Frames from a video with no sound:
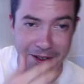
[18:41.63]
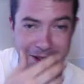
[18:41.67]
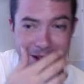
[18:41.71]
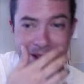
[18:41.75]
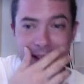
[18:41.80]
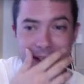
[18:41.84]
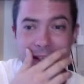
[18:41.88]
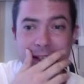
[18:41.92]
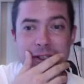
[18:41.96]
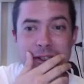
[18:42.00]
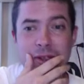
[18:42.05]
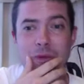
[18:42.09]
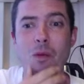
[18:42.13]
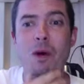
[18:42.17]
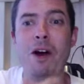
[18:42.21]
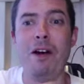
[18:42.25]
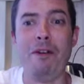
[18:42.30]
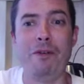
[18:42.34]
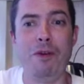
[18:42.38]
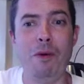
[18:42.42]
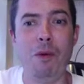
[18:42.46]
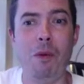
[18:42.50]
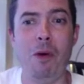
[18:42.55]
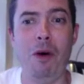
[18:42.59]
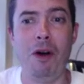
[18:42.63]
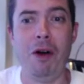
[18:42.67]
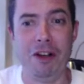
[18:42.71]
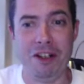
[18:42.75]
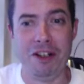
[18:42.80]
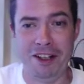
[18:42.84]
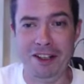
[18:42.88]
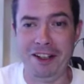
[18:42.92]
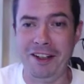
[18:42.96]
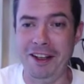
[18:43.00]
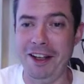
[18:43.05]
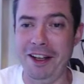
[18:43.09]
It's worth a watch.
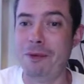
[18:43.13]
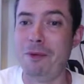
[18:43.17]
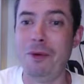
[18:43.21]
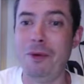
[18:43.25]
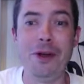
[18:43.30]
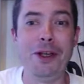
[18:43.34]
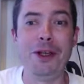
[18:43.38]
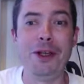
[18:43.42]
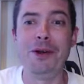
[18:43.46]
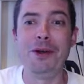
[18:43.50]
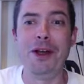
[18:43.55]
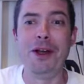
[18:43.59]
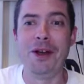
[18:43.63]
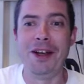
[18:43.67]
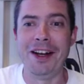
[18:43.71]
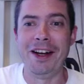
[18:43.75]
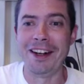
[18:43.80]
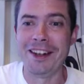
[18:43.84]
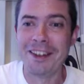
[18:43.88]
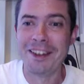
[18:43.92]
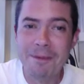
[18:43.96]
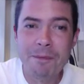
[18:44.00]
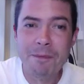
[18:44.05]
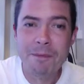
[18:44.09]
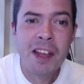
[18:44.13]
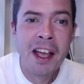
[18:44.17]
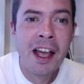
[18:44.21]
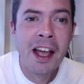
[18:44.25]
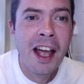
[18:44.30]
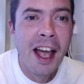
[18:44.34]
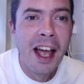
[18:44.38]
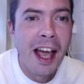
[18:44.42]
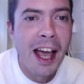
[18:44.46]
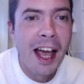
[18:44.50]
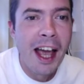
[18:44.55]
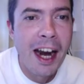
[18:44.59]
It's like, what are you doing?
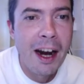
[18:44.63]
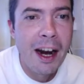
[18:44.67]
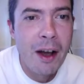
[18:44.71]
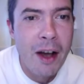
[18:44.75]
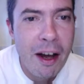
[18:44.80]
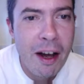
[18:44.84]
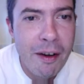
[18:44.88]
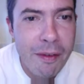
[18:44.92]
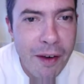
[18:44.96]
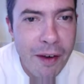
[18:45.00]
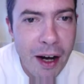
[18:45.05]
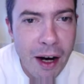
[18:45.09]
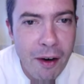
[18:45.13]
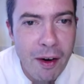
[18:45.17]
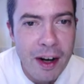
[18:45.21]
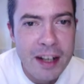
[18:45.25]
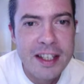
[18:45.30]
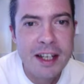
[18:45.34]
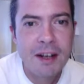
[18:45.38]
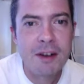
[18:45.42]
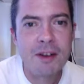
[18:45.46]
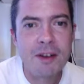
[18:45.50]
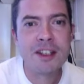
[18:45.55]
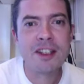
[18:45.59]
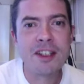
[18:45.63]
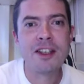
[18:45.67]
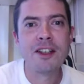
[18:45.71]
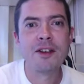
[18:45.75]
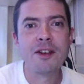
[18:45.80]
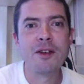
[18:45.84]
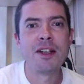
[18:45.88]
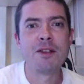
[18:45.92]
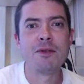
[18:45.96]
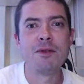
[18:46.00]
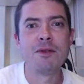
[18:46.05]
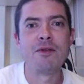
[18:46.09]
Anyway, a far-right terrorist in the
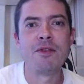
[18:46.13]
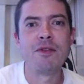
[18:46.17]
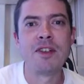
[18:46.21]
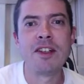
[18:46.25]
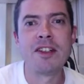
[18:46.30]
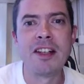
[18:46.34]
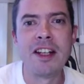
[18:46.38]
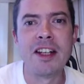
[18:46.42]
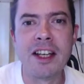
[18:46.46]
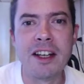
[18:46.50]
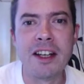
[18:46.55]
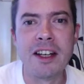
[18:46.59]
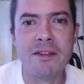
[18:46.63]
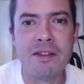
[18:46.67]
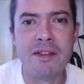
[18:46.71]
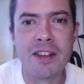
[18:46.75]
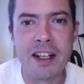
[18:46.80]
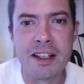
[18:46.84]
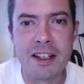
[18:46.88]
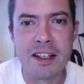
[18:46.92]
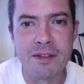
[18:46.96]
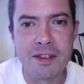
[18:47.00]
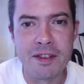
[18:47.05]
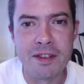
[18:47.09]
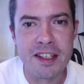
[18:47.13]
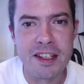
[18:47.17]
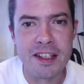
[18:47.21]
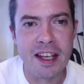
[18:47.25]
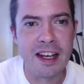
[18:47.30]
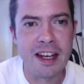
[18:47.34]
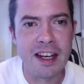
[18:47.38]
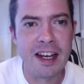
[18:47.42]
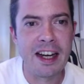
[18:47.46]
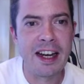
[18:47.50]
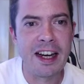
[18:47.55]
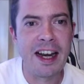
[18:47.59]
US was recently convicted for
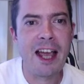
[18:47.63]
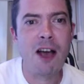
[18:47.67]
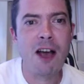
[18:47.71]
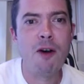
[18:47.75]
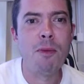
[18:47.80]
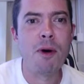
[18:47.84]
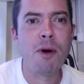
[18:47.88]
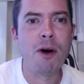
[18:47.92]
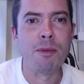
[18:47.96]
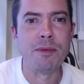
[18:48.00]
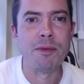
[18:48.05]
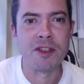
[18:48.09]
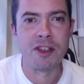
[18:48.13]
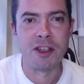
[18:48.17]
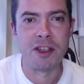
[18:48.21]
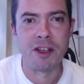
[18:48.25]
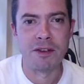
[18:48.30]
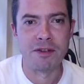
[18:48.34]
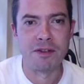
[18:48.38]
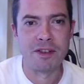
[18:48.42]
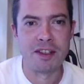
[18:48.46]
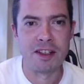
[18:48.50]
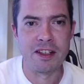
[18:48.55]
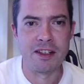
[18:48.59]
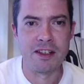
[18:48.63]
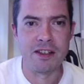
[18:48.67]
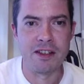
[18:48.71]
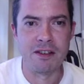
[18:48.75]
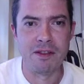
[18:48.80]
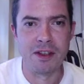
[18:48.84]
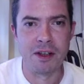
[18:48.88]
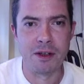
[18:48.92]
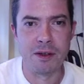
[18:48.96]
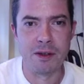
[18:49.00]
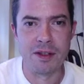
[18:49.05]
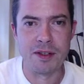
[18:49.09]
sending nail bombs to the offices of
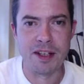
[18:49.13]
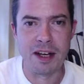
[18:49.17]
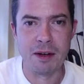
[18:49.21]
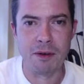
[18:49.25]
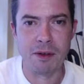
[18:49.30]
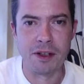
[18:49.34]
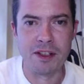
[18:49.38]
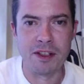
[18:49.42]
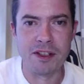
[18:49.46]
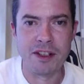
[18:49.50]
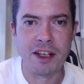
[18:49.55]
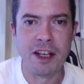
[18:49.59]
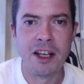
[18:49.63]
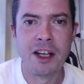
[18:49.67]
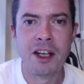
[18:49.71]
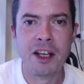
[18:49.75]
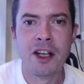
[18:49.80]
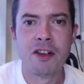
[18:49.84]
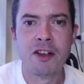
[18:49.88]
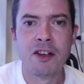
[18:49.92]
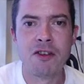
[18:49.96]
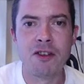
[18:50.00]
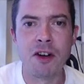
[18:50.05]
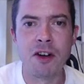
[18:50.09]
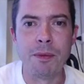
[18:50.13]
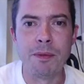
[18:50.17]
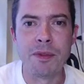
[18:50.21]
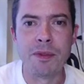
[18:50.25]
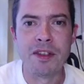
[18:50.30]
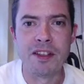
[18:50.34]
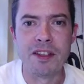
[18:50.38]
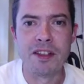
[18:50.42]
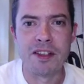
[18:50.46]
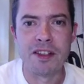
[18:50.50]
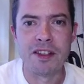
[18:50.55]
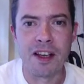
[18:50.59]
those outlets Trump
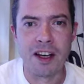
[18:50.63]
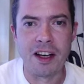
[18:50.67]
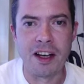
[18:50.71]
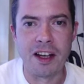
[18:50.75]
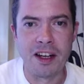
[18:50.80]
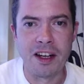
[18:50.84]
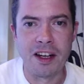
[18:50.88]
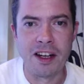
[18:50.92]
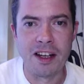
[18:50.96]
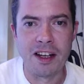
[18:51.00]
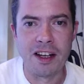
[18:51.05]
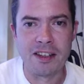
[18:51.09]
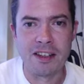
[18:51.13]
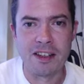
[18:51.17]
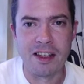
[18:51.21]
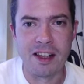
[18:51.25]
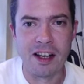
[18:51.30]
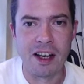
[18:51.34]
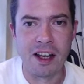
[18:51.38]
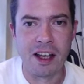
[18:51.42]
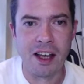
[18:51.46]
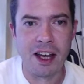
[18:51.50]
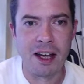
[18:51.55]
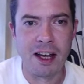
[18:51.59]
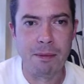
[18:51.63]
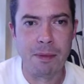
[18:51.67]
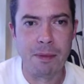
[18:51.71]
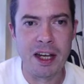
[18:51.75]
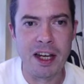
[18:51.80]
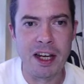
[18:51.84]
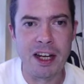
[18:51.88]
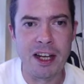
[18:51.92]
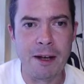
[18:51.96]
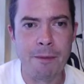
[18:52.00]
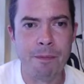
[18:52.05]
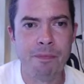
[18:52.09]
decided as the lying
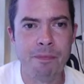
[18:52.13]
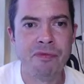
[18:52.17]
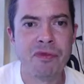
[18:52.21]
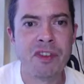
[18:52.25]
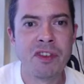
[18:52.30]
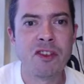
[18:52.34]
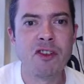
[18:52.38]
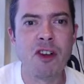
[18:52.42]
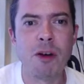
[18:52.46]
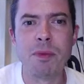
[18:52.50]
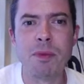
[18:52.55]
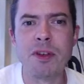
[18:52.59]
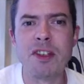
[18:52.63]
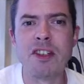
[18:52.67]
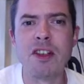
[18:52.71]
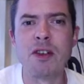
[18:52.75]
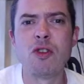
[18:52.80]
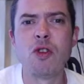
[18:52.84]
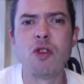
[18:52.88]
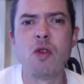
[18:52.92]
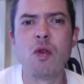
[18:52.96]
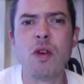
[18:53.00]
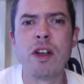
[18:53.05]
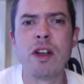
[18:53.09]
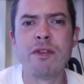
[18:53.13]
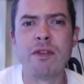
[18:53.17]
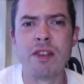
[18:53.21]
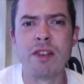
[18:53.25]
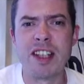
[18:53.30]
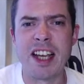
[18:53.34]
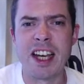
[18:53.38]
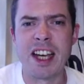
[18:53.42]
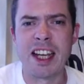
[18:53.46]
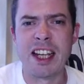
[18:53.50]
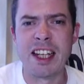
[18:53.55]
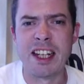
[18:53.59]
media. Trump is notorious for
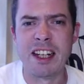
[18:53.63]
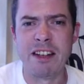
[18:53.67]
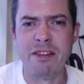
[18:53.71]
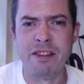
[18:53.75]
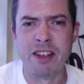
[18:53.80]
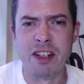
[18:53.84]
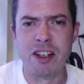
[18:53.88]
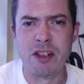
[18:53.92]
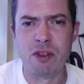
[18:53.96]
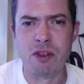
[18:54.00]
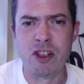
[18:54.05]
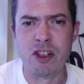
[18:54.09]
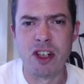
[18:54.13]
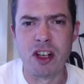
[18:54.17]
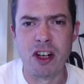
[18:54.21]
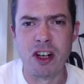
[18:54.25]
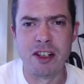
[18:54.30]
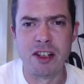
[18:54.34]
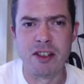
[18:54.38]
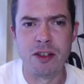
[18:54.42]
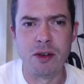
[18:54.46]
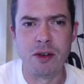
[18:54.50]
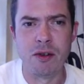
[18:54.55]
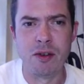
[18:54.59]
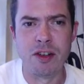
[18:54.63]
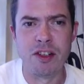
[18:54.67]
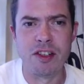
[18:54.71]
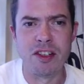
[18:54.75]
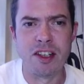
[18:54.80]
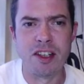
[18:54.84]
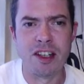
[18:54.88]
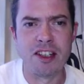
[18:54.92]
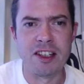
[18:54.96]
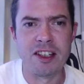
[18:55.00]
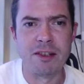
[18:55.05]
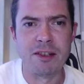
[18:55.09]
attacking individual journalists who
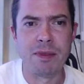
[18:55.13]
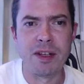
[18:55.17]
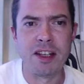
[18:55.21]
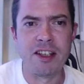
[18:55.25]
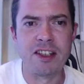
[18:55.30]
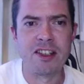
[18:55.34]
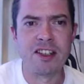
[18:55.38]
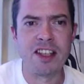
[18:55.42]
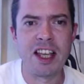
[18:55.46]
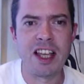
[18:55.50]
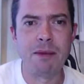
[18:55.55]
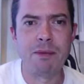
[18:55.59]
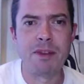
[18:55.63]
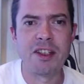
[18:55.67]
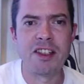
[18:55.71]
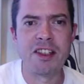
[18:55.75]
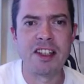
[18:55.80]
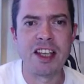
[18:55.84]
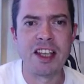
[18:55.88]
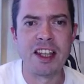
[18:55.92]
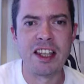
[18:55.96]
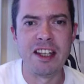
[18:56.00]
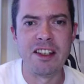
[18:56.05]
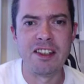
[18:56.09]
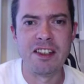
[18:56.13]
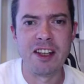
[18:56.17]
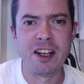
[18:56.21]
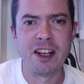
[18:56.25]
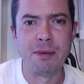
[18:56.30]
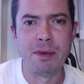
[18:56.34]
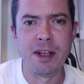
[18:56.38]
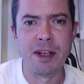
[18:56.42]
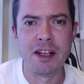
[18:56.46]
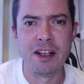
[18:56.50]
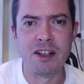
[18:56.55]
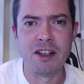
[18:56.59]
criticize him, and statements saying the entire
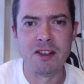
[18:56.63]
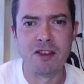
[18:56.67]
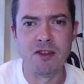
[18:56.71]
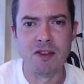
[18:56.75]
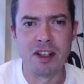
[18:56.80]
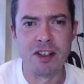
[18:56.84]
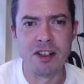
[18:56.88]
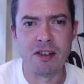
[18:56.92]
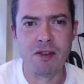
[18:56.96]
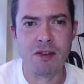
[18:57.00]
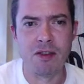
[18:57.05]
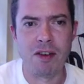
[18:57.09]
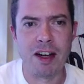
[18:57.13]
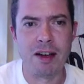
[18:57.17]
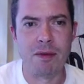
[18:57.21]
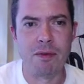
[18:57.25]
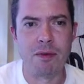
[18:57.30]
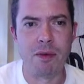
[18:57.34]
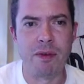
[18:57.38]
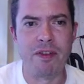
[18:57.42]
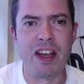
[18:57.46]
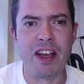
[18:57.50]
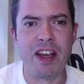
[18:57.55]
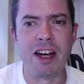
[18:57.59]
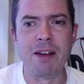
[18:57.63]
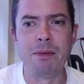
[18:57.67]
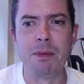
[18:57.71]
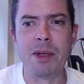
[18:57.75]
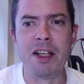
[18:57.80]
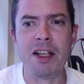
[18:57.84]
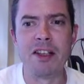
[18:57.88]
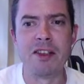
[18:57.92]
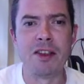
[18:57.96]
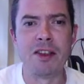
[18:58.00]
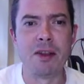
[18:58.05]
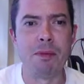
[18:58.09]
media industry is crammed with
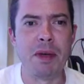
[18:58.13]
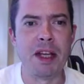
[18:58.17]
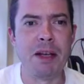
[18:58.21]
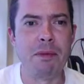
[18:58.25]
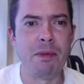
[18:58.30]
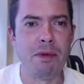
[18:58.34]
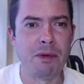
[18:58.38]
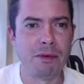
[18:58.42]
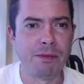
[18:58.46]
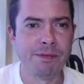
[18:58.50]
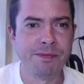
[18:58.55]
enemies of the people.